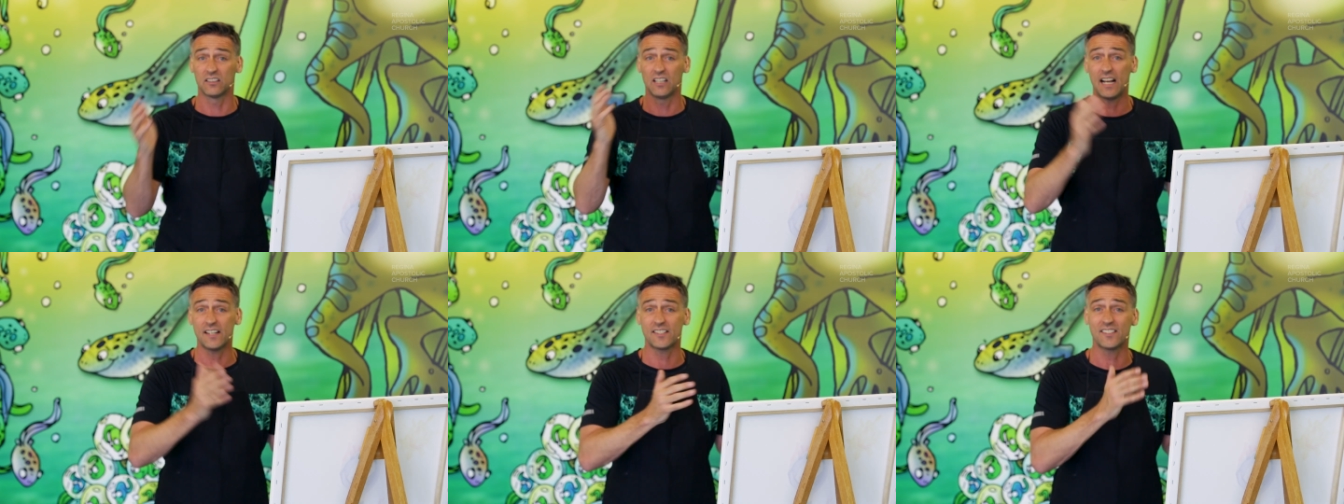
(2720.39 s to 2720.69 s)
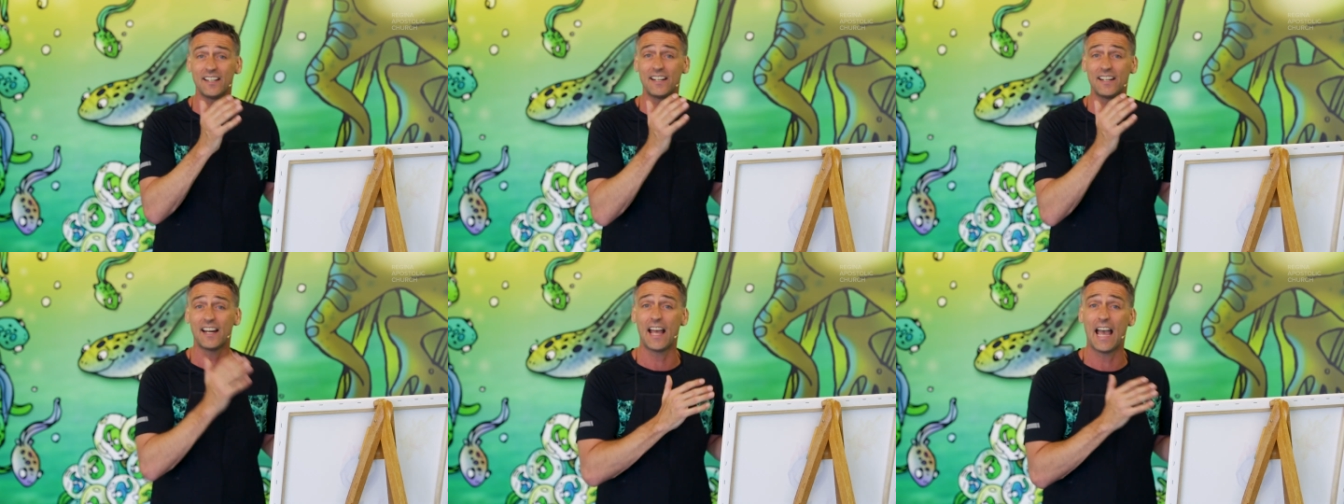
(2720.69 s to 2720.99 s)

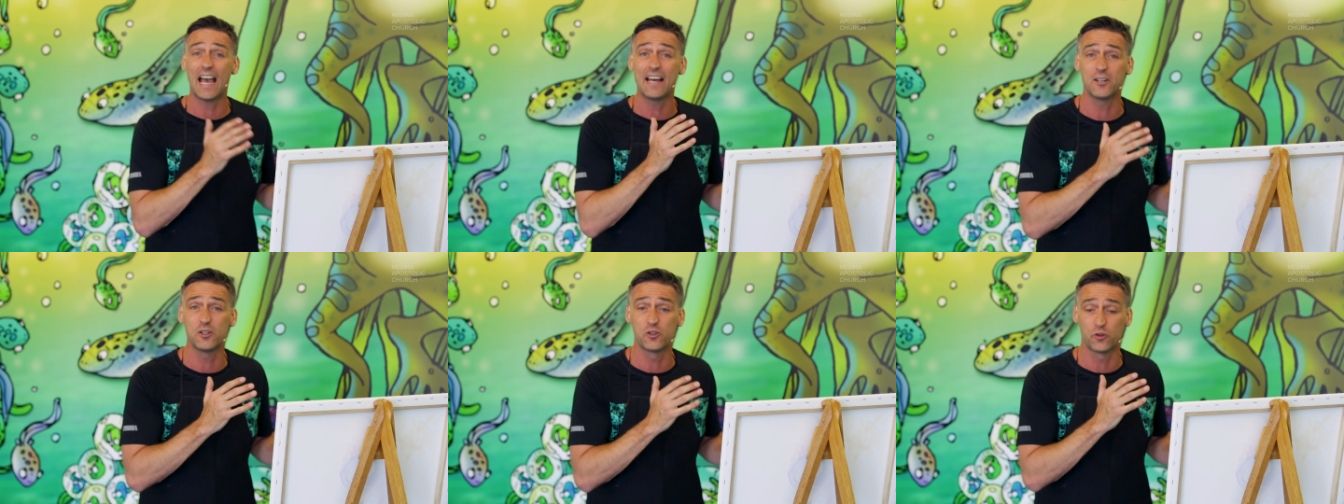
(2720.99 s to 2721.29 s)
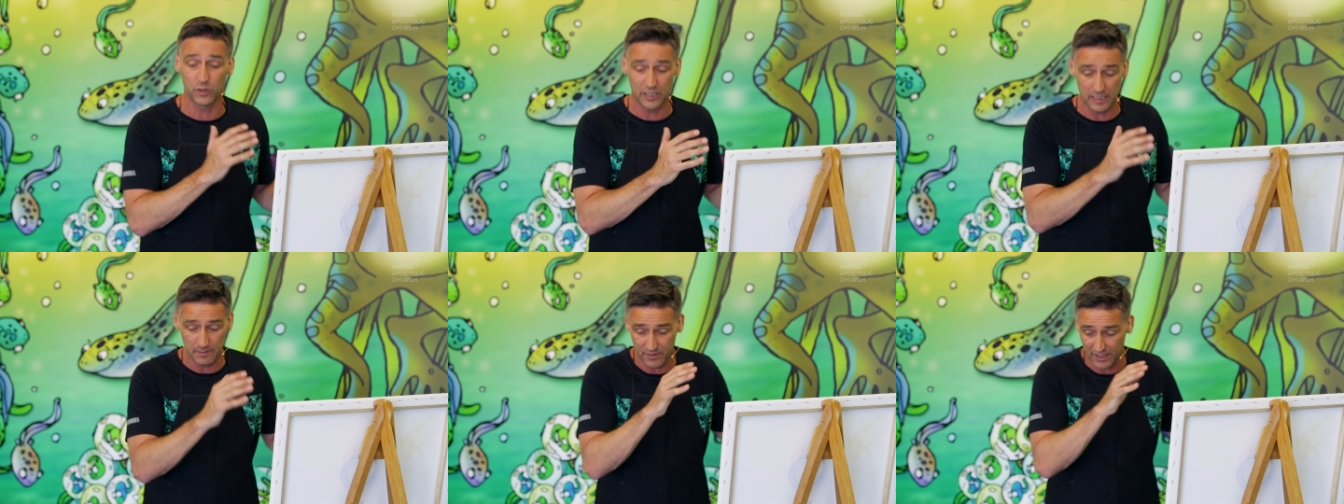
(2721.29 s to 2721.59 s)
Last night I had a
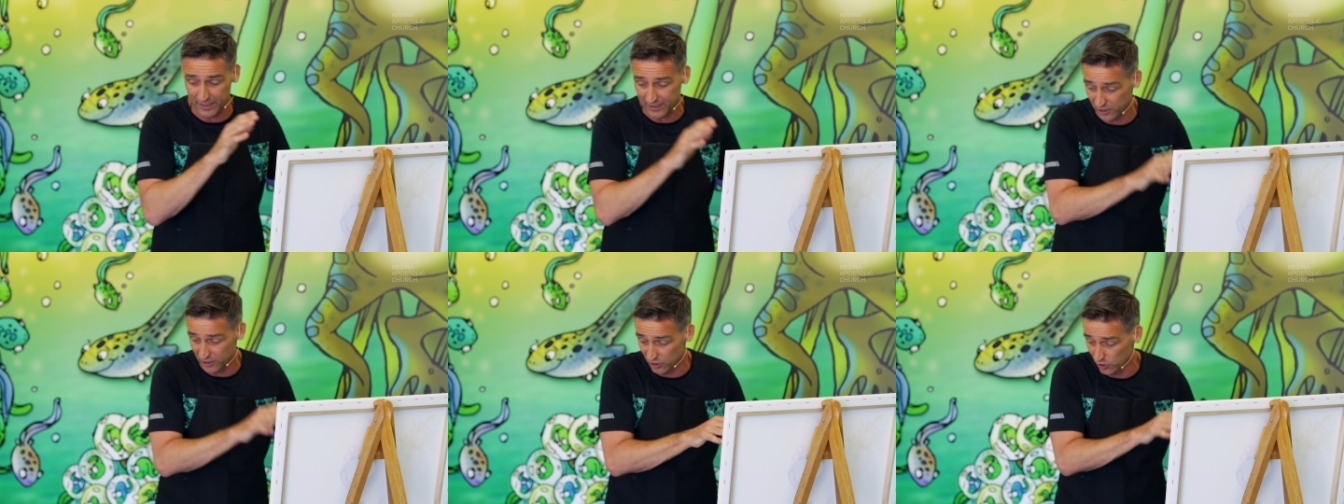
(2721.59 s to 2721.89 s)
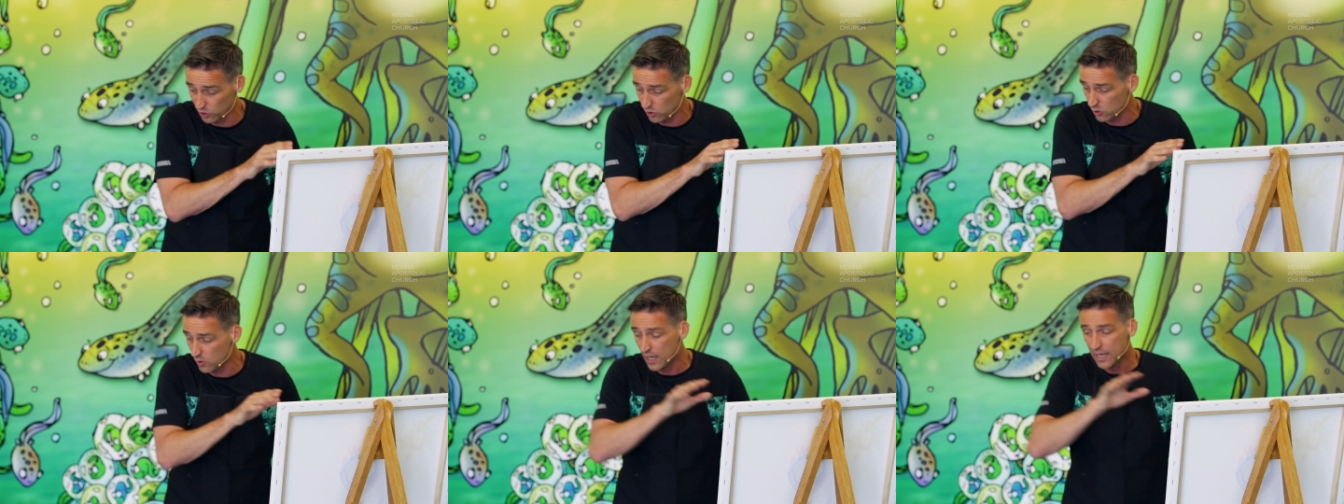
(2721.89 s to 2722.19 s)
dream that
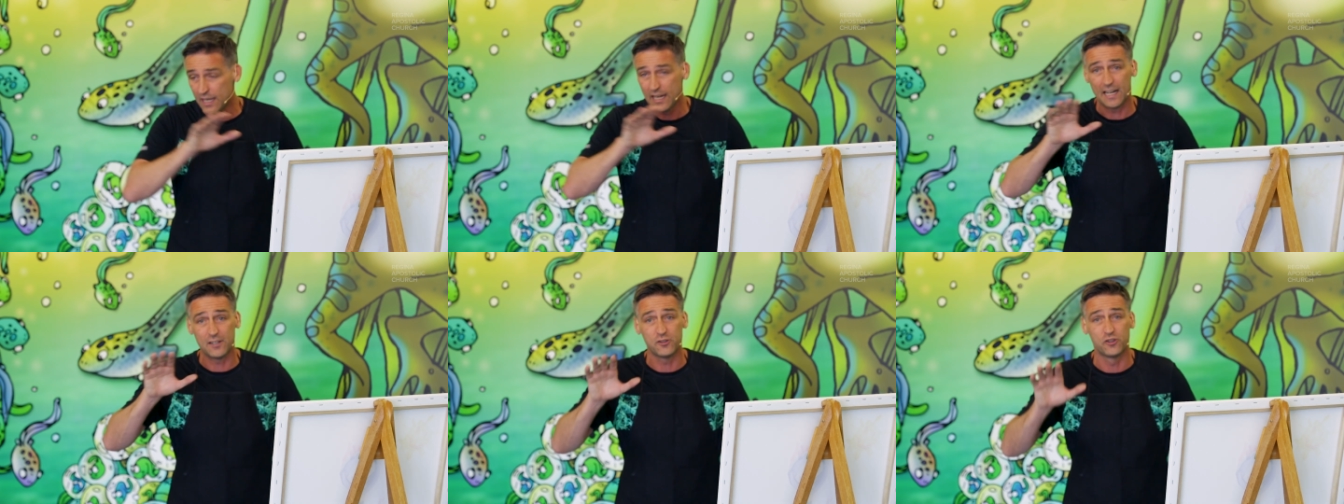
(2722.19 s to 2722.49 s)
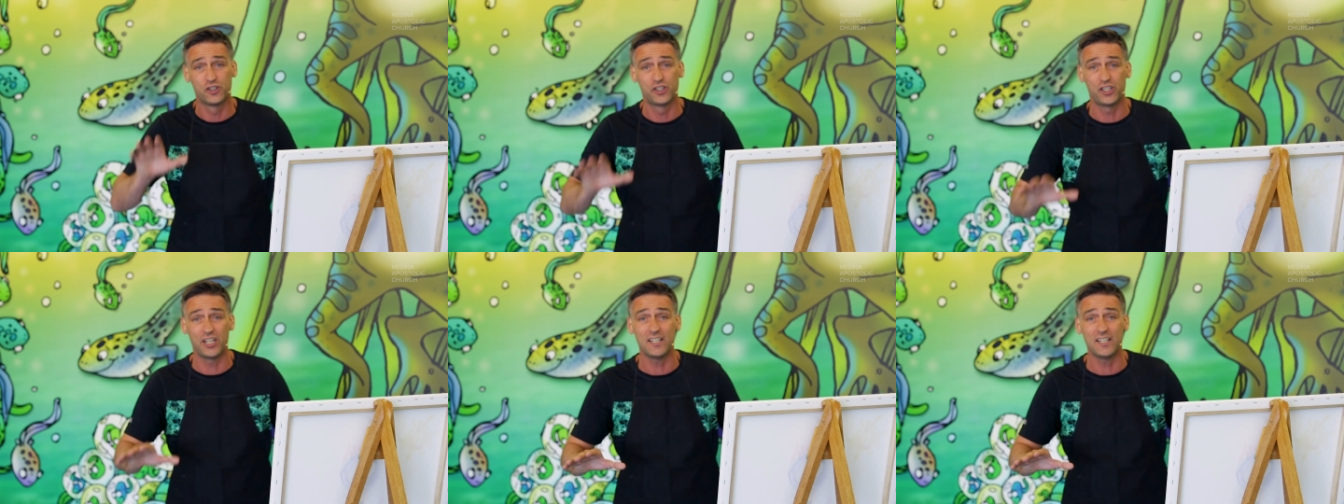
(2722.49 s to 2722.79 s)
you and
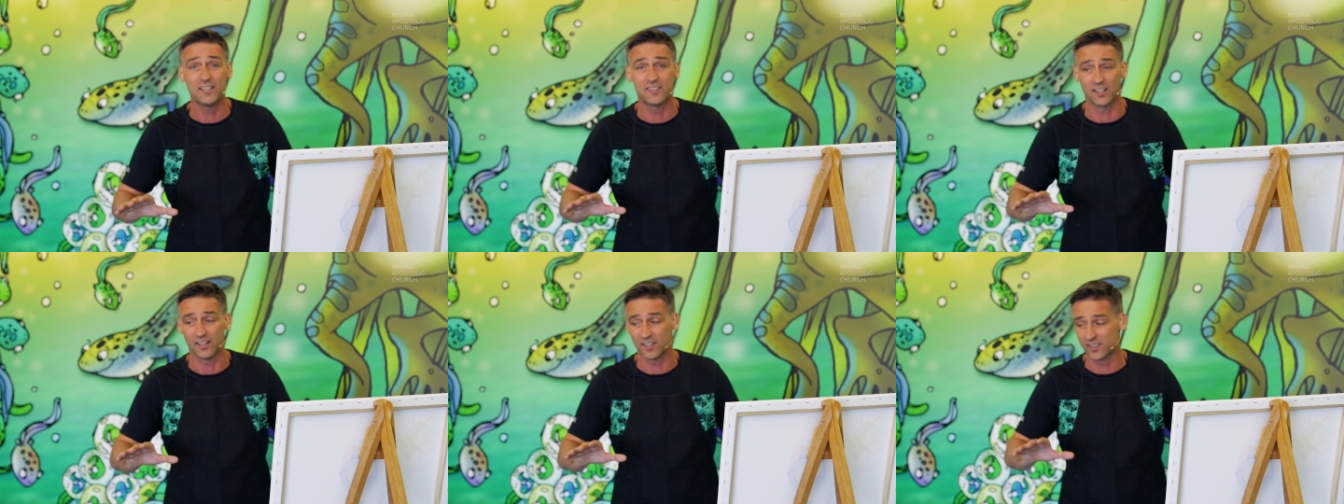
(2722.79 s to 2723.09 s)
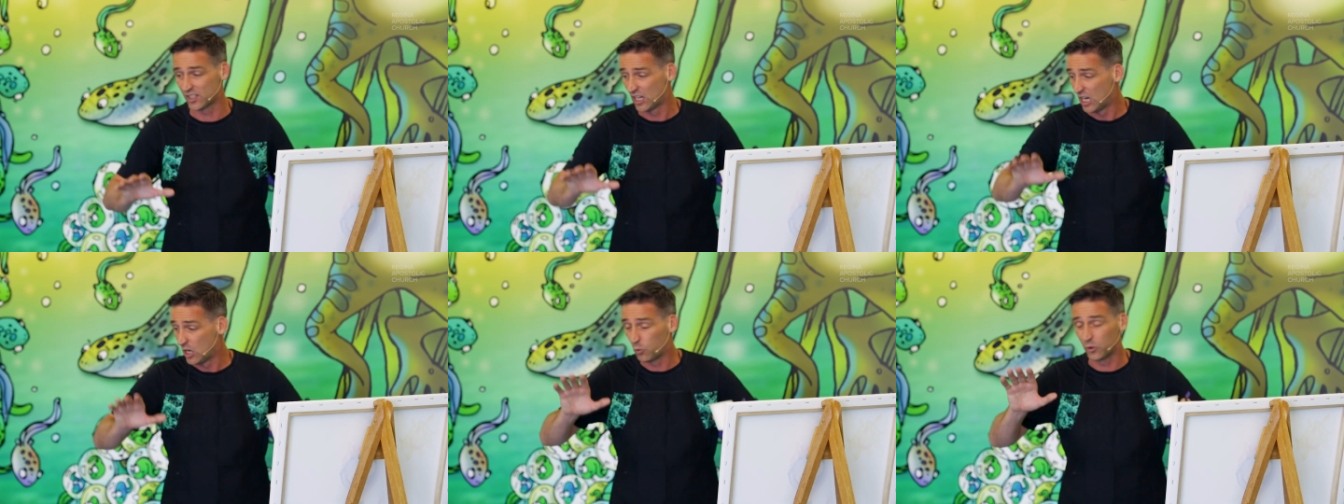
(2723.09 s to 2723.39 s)

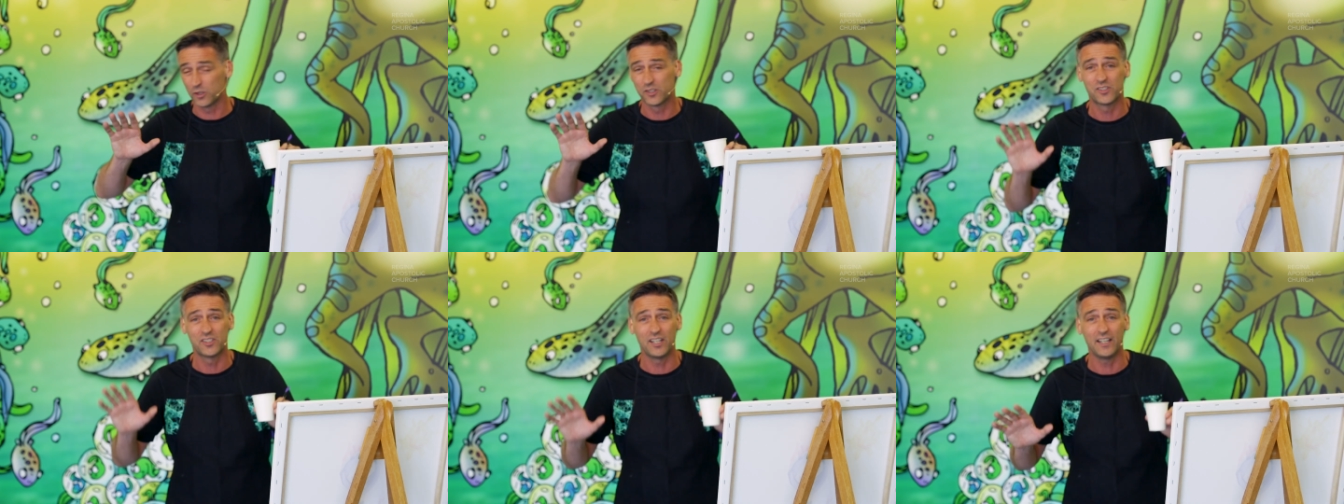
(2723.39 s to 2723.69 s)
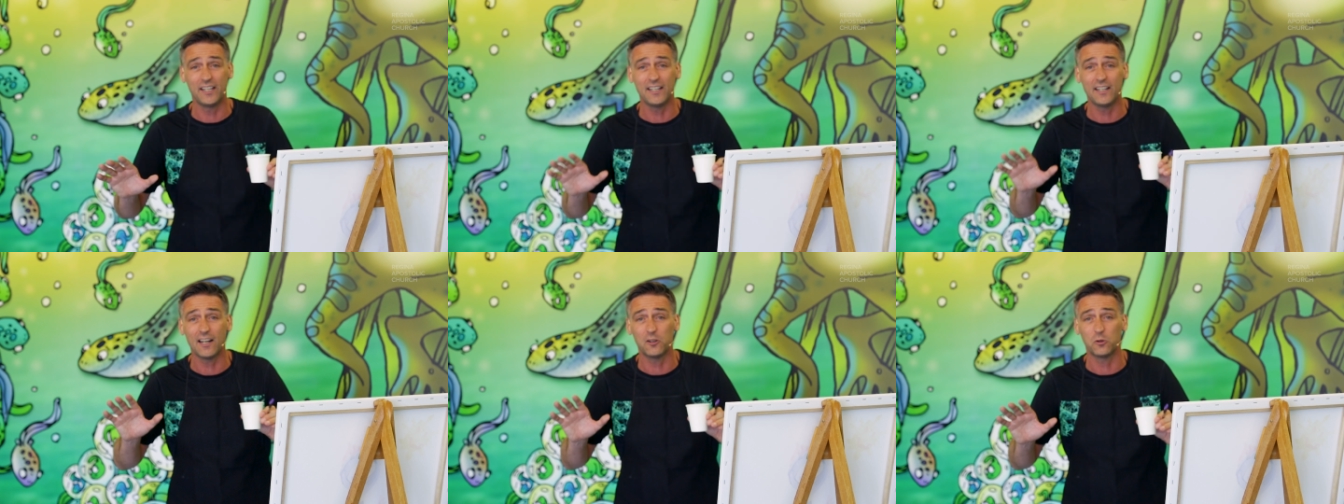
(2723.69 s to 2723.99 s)
Jesus were
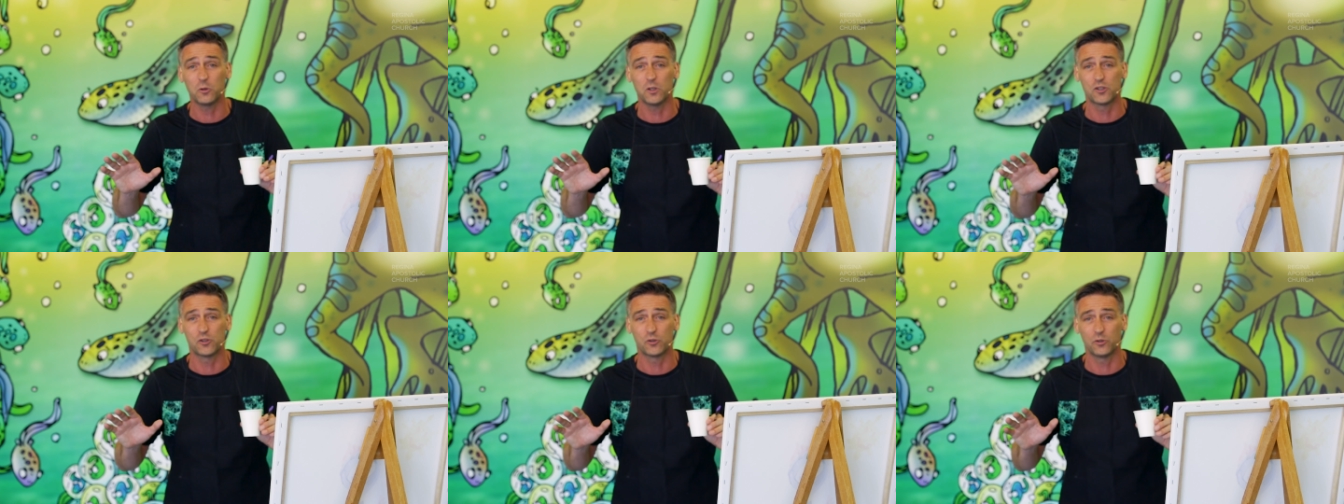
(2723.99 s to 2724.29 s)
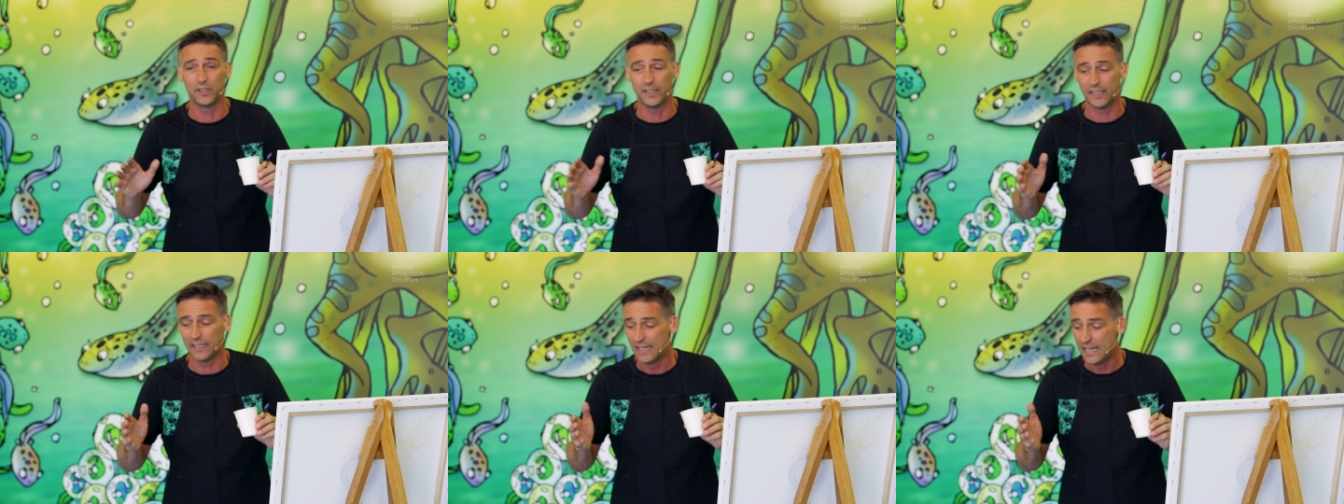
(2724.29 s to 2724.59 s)
sitting under a
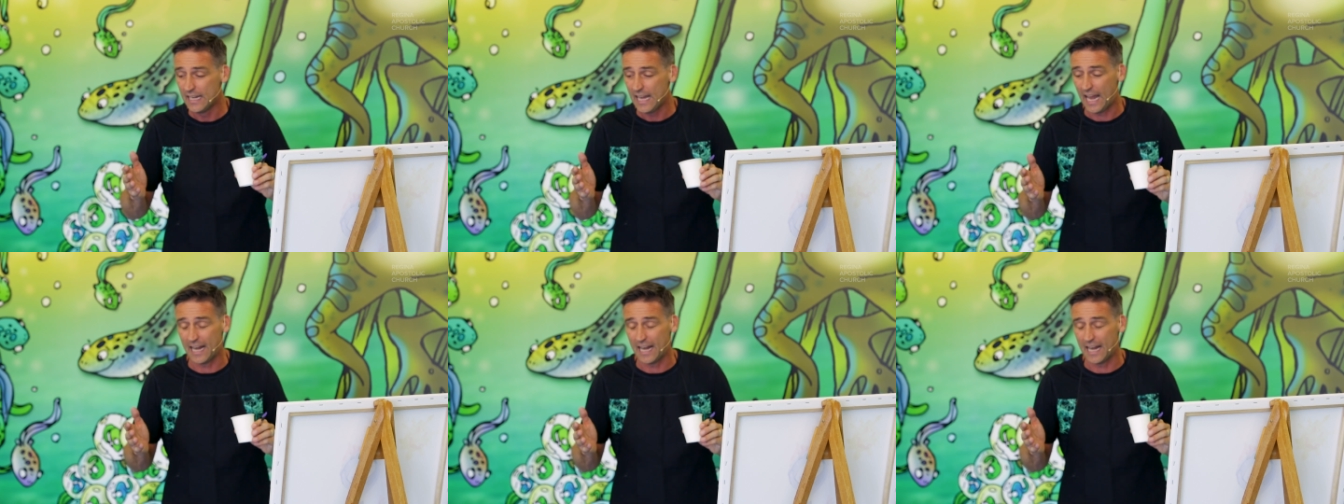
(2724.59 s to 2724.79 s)
tree.